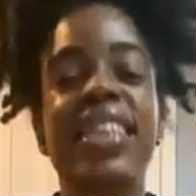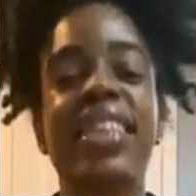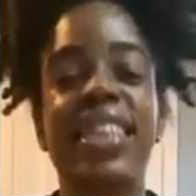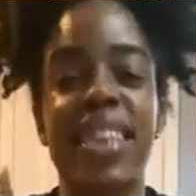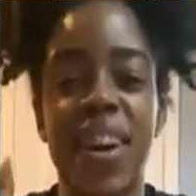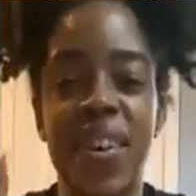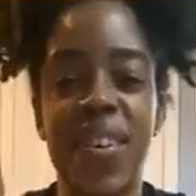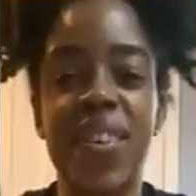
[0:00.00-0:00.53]

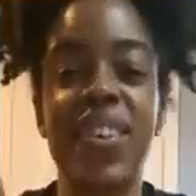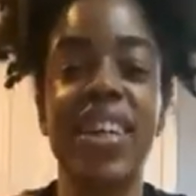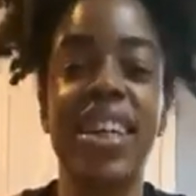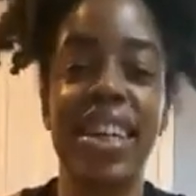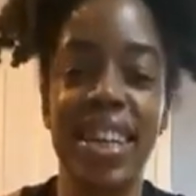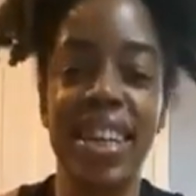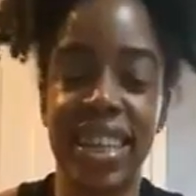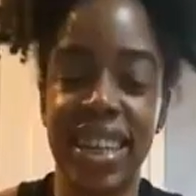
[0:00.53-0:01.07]
So,
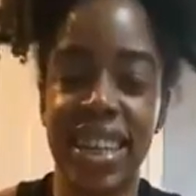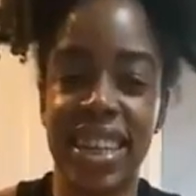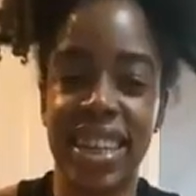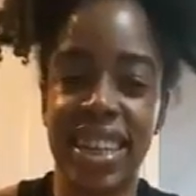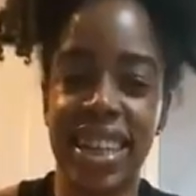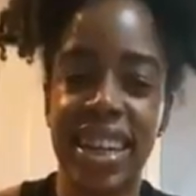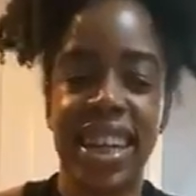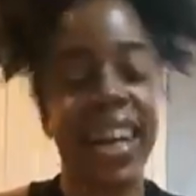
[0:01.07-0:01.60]

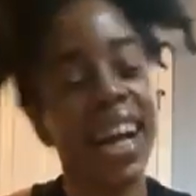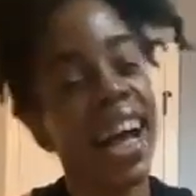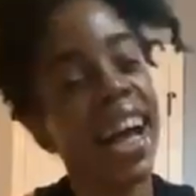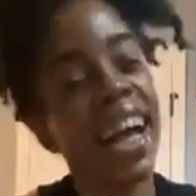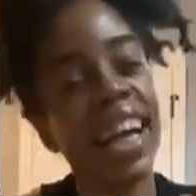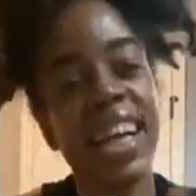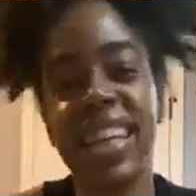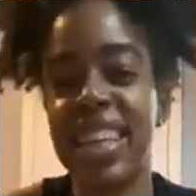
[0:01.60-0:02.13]

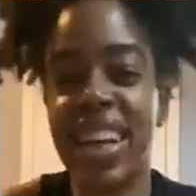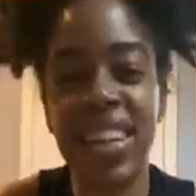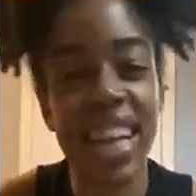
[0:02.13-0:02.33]
and